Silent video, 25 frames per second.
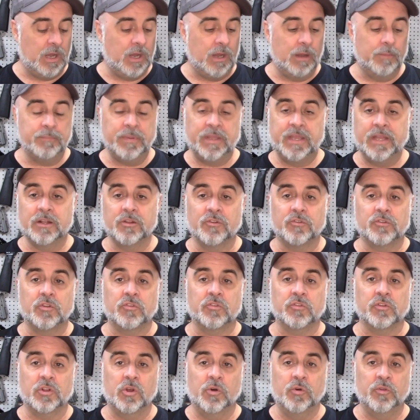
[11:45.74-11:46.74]
begins to
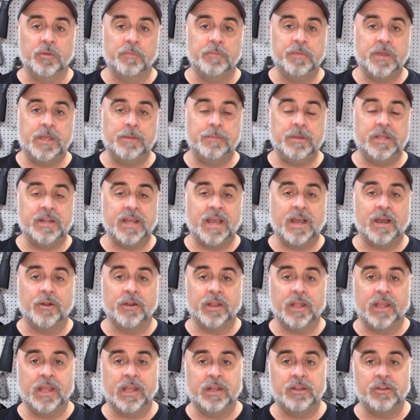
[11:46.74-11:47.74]
slow the BB
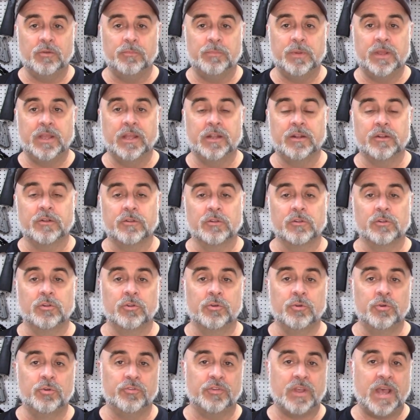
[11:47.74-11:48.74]
down, and you begin to
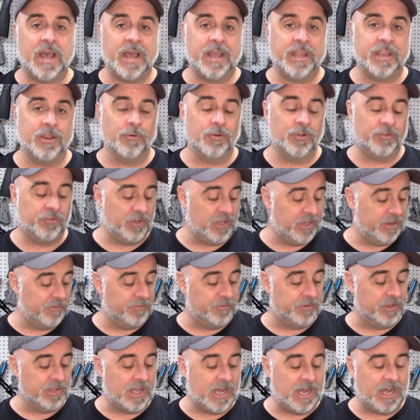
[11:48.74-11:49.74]
lose accuracy
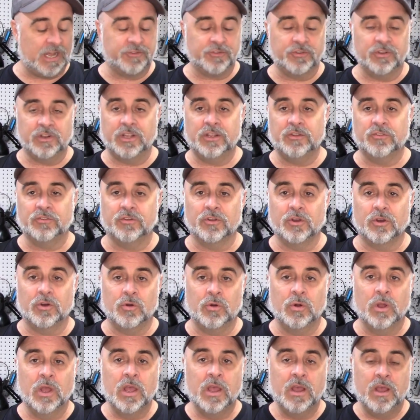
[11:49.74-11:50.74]
and velocity.
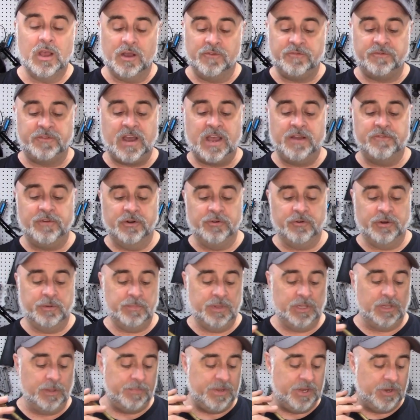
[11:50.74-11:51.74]
So a 500
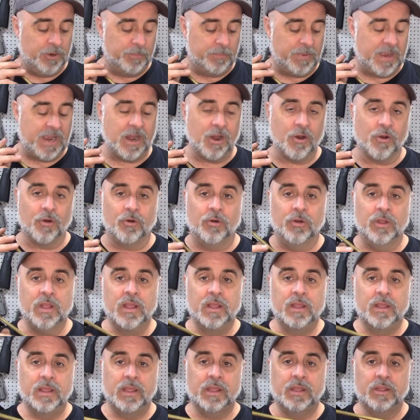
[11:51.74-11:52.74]
millimeter barrel
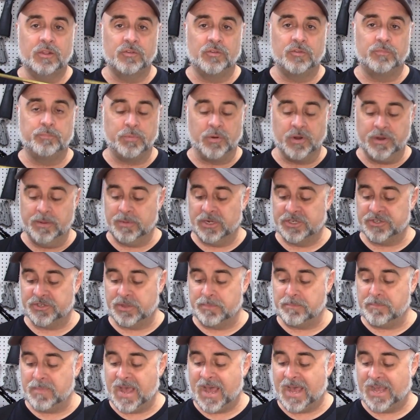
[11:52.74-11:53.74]
is pretty much
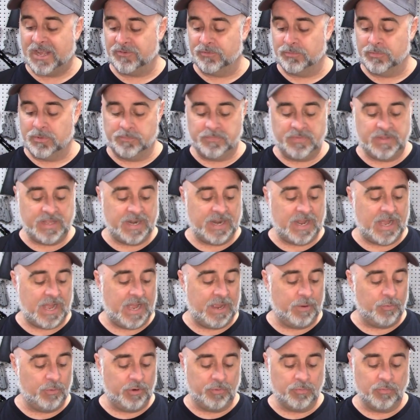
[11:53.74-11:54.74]
the maximum that
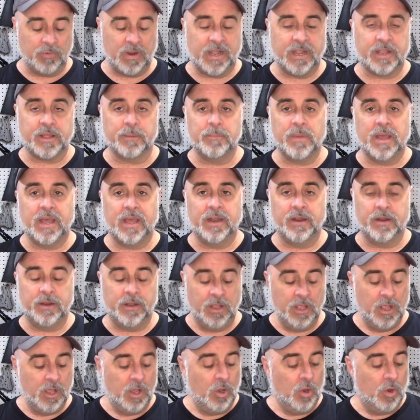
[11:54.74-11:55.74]
I would recommend.
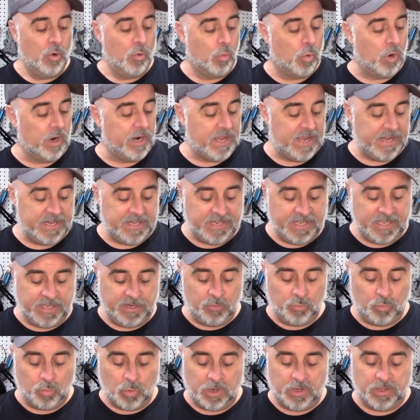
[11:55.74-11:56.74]
What I
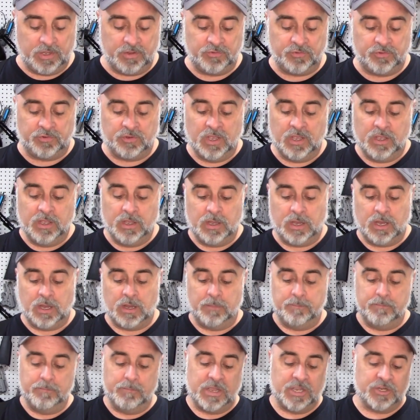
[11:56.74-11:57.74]
did was
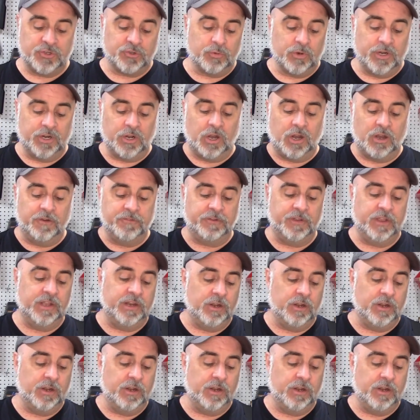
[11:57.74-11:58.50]
measure it off in